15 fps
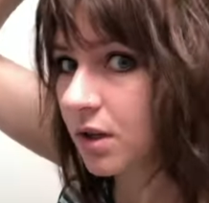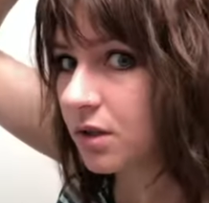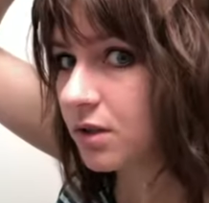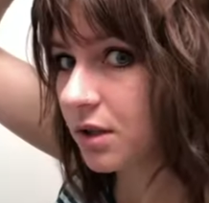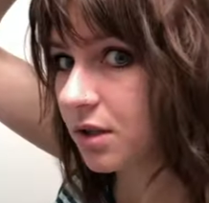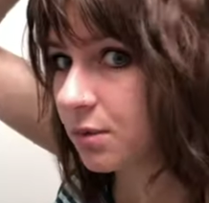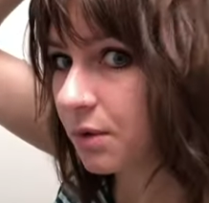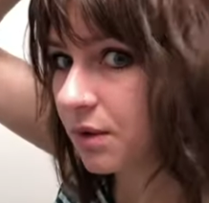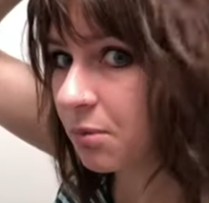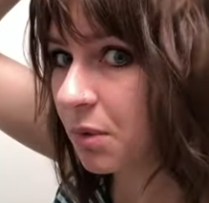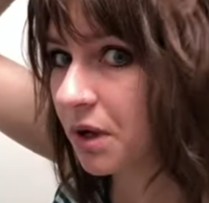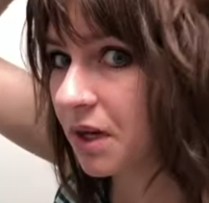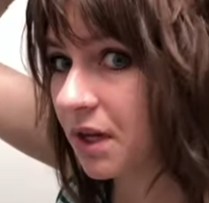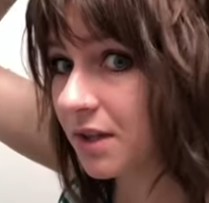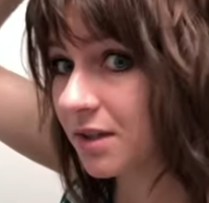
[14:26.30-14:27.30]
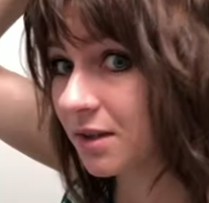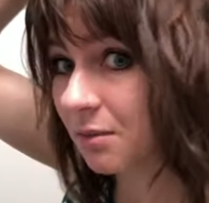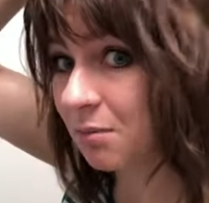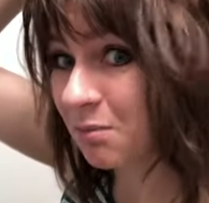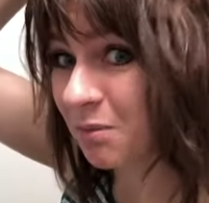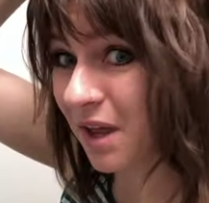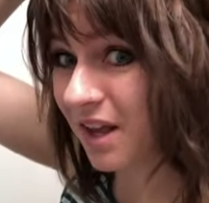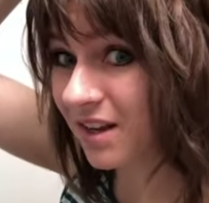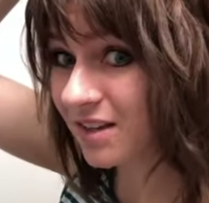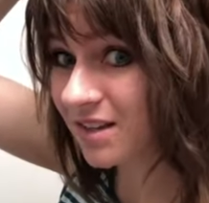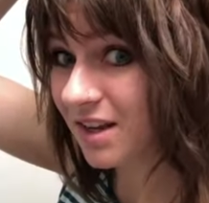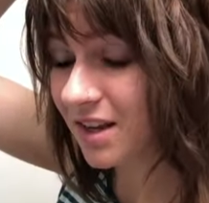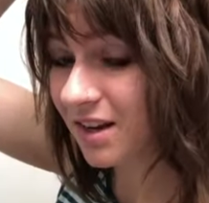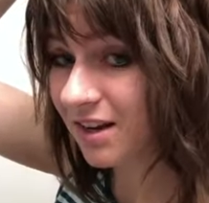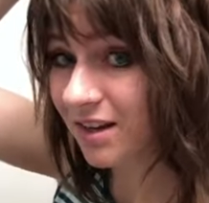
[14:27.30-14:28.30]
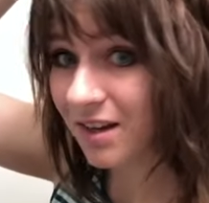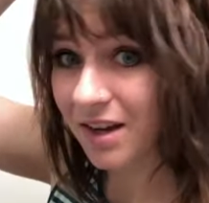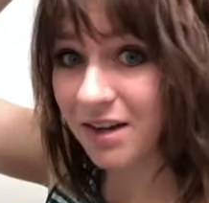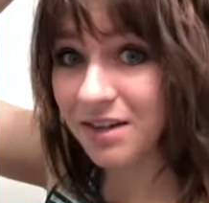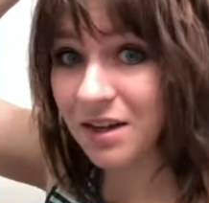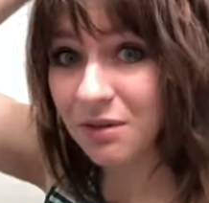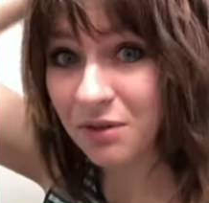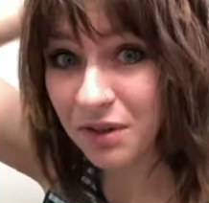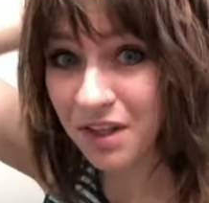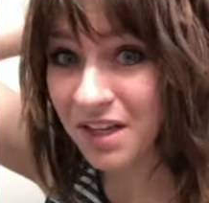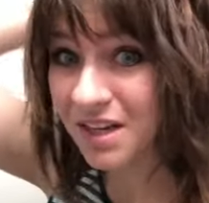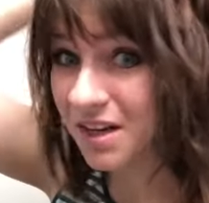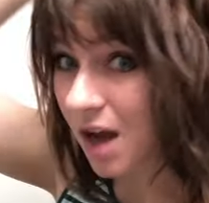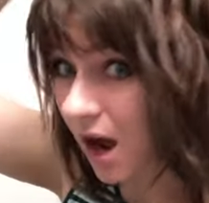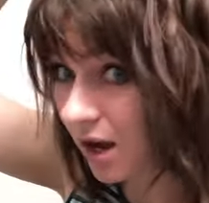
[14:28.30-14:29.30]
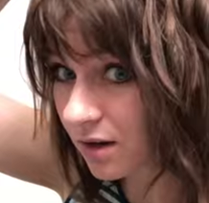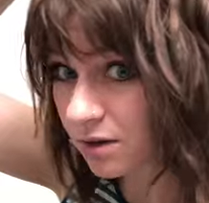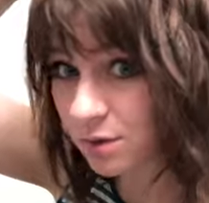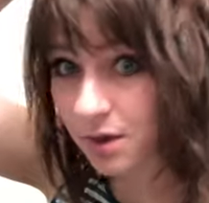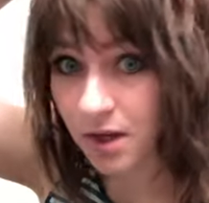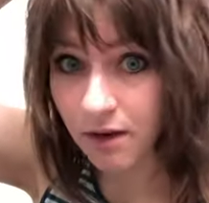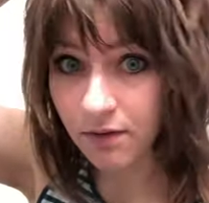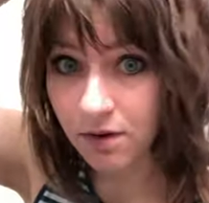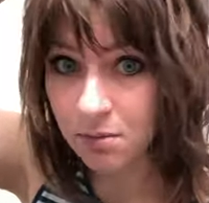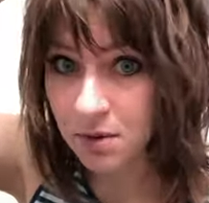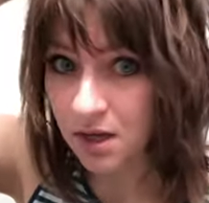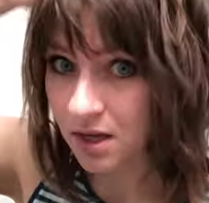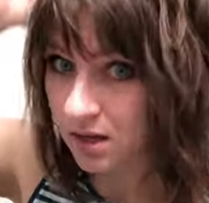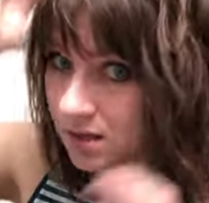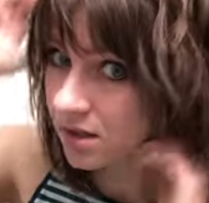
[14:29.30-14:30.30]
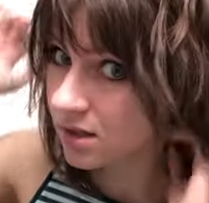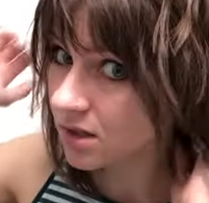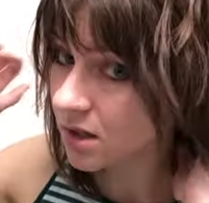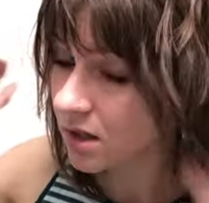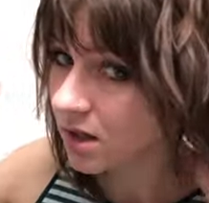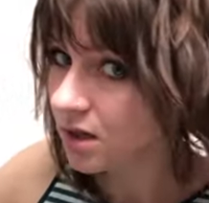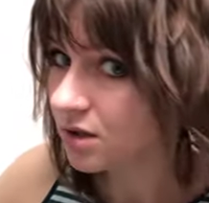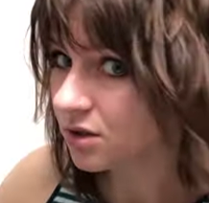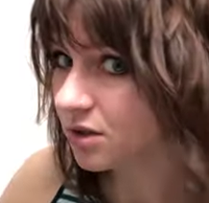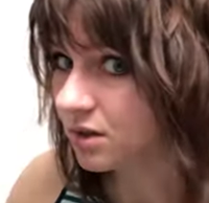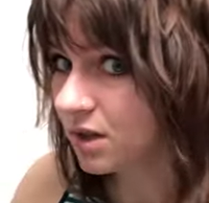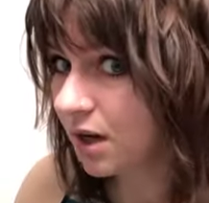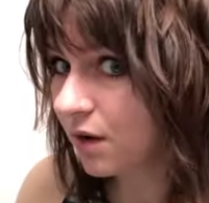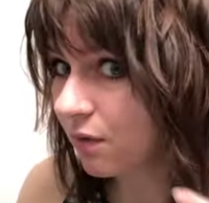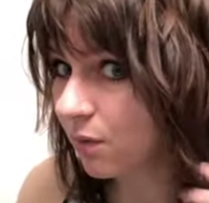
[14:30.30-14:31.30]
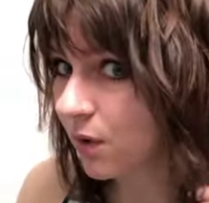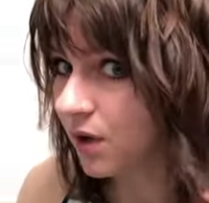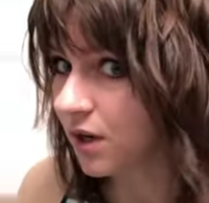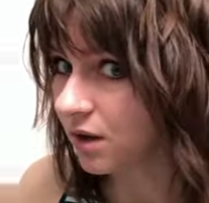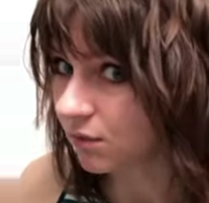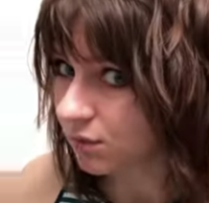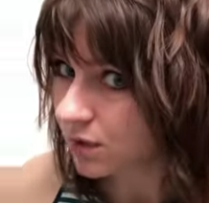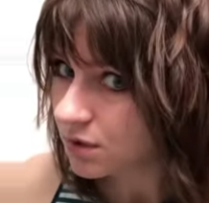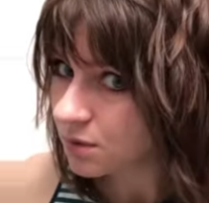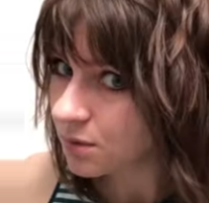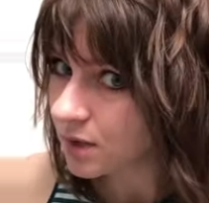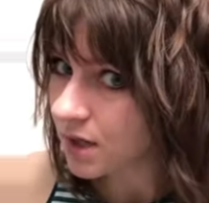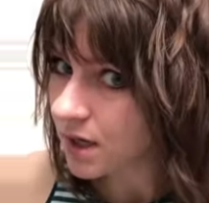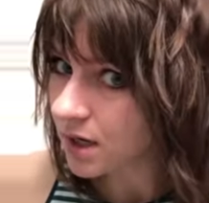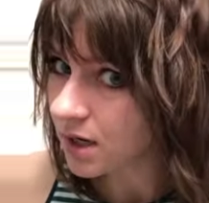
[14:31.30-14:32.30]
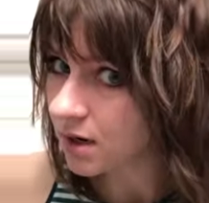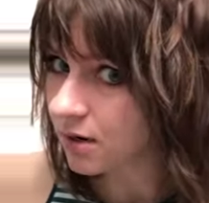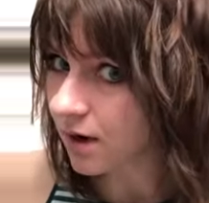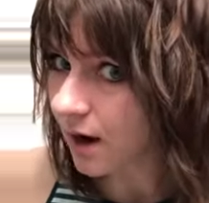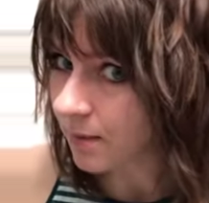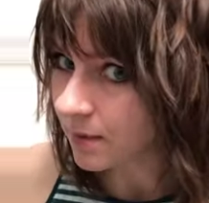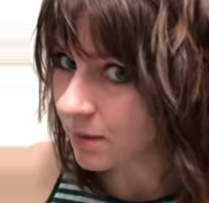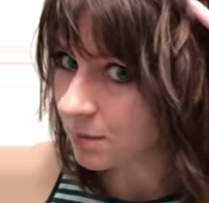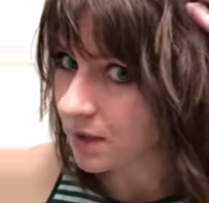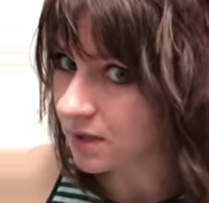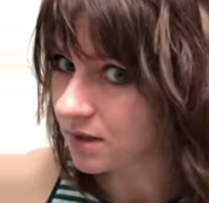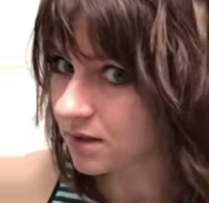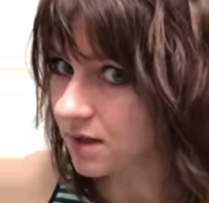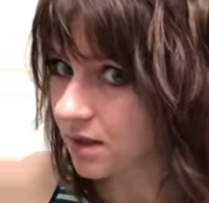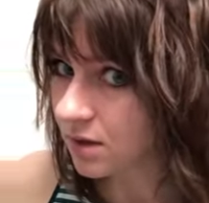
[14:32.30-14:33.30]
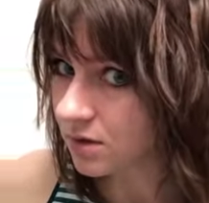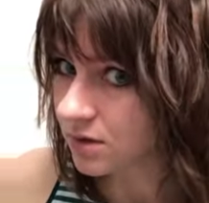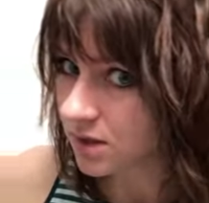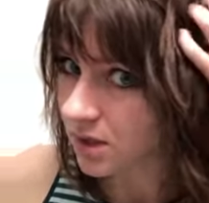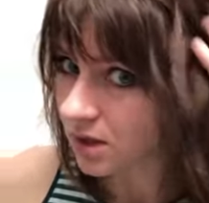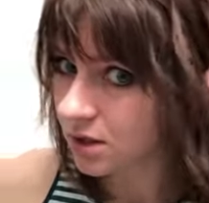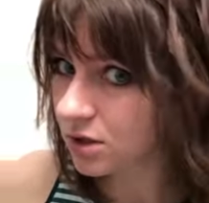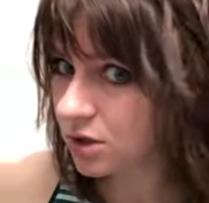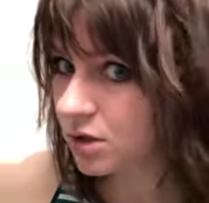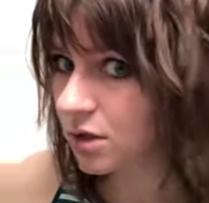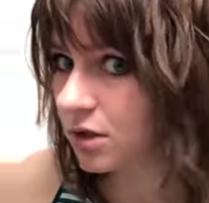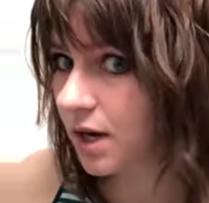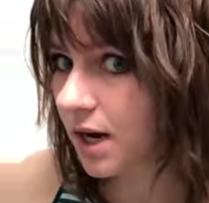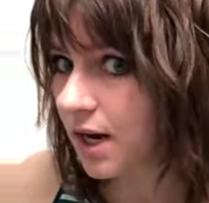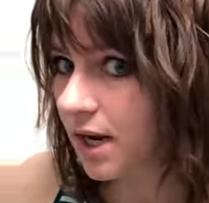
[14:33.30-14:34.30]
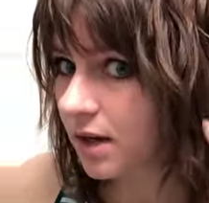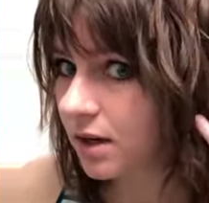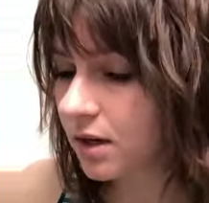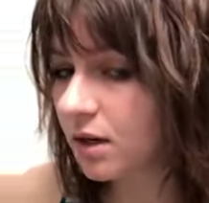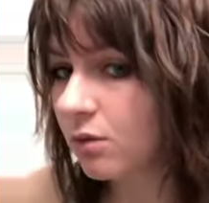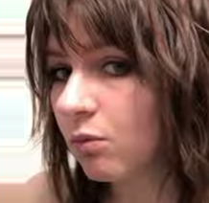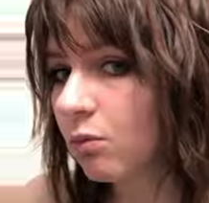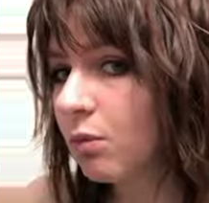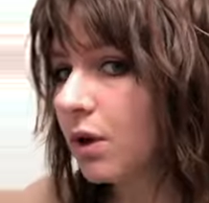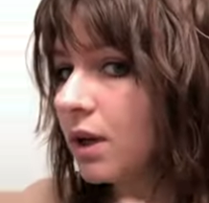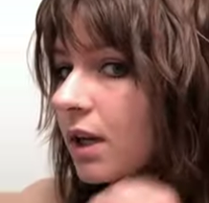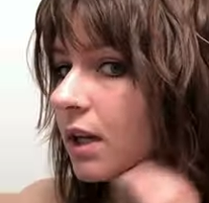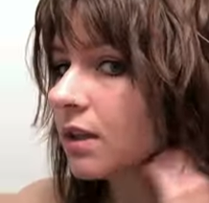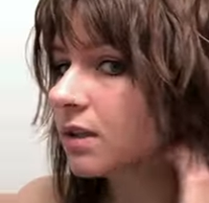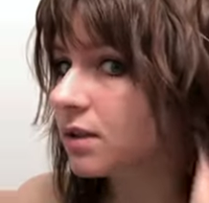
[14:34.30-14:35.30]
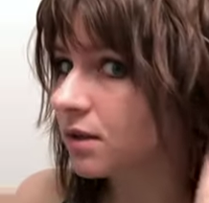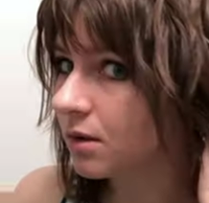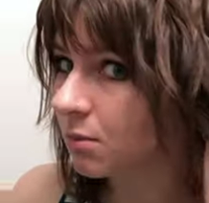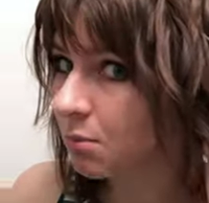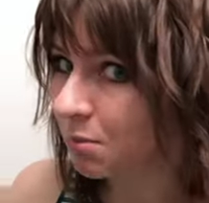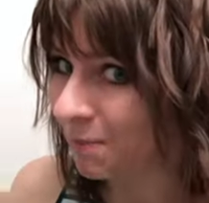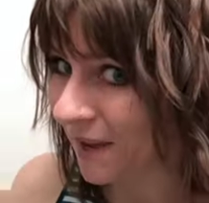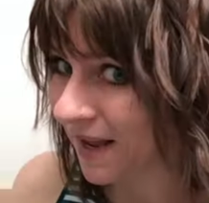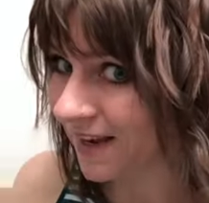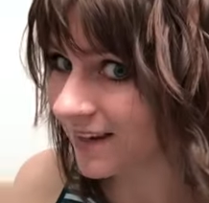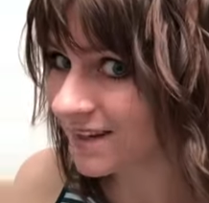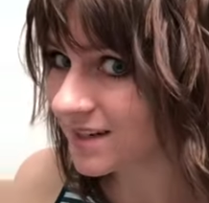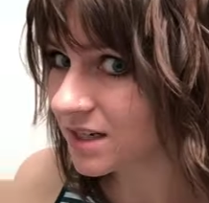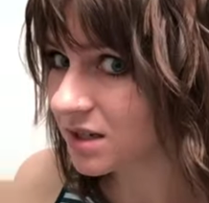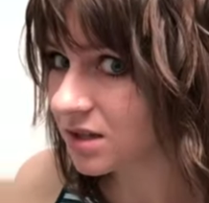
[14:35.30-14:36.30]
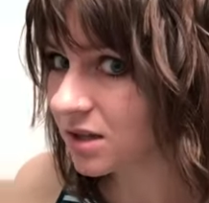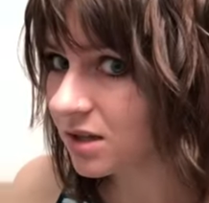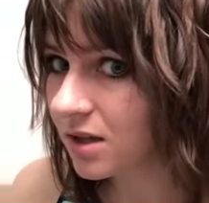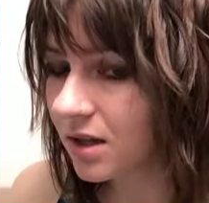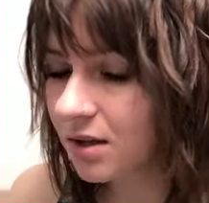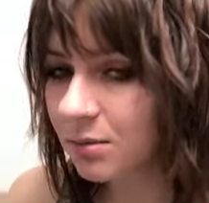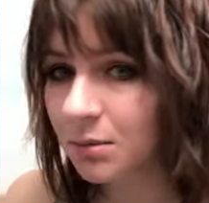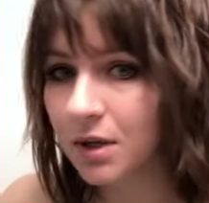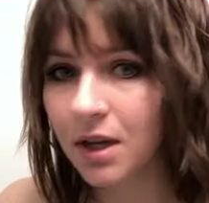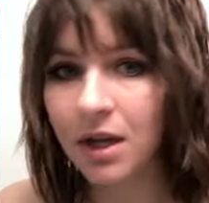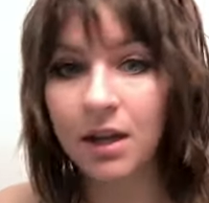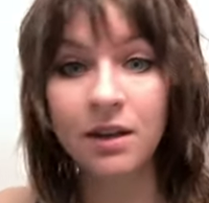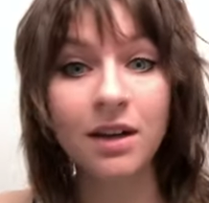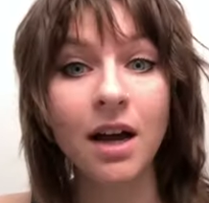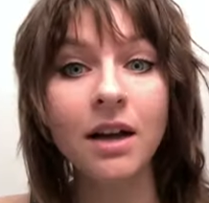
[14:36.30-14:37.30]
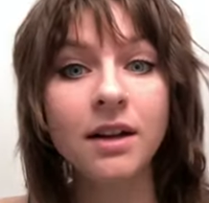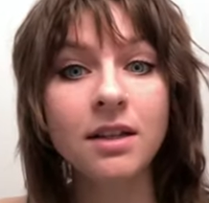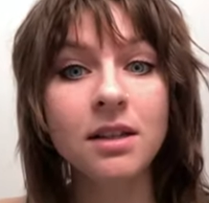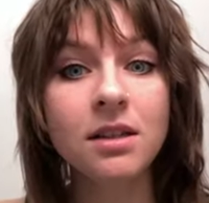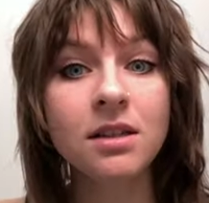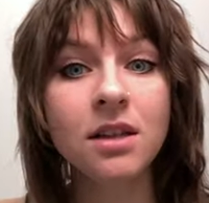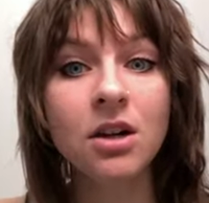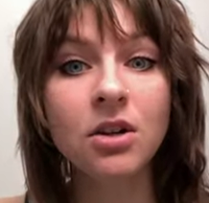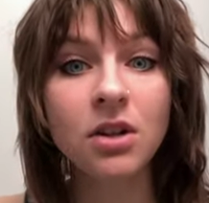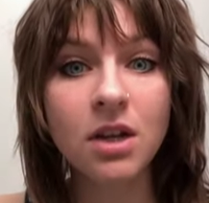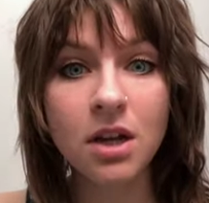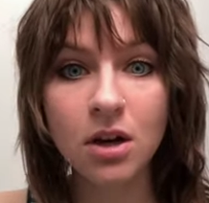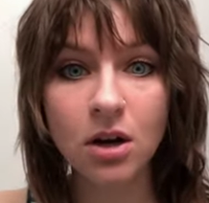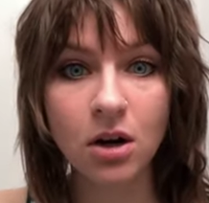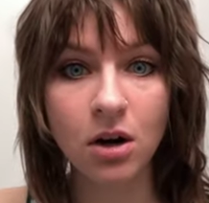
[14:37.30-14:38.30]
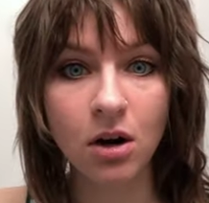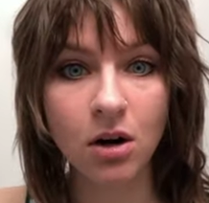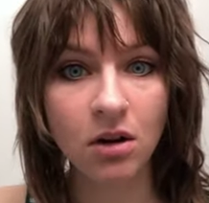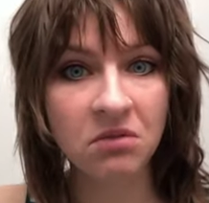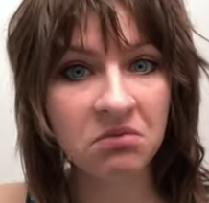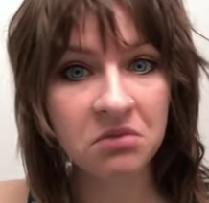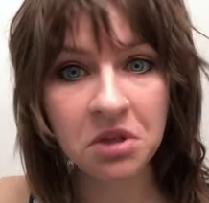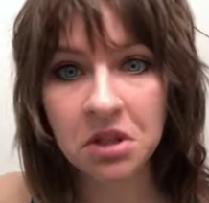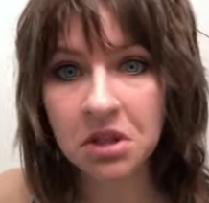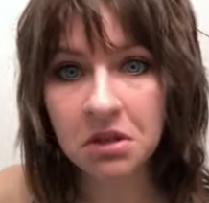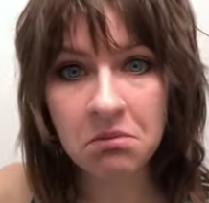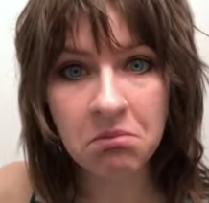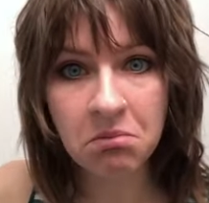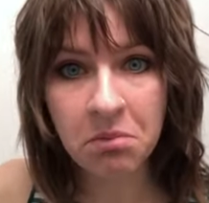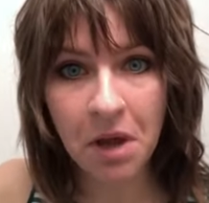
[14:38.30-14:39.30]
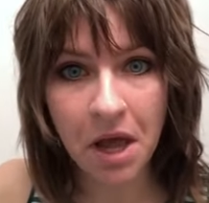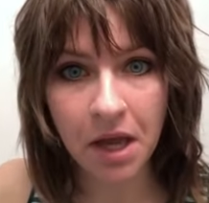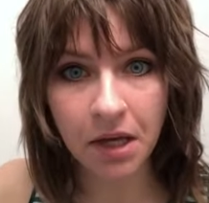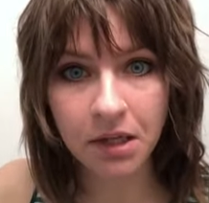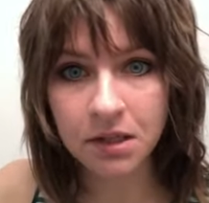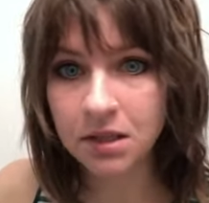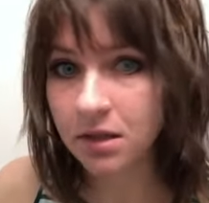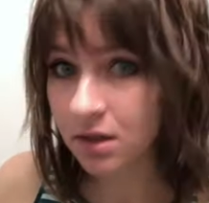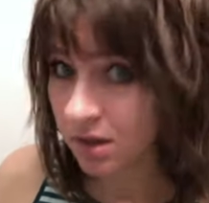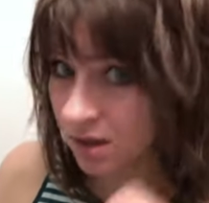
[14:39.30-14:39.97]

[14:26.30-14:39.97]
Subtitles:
just with putting some bends in and definitely not doing every piece, just kind of working visually, grabbing pieces that you see are straight and putting some bend into them, not necessarily a curl, just some bend.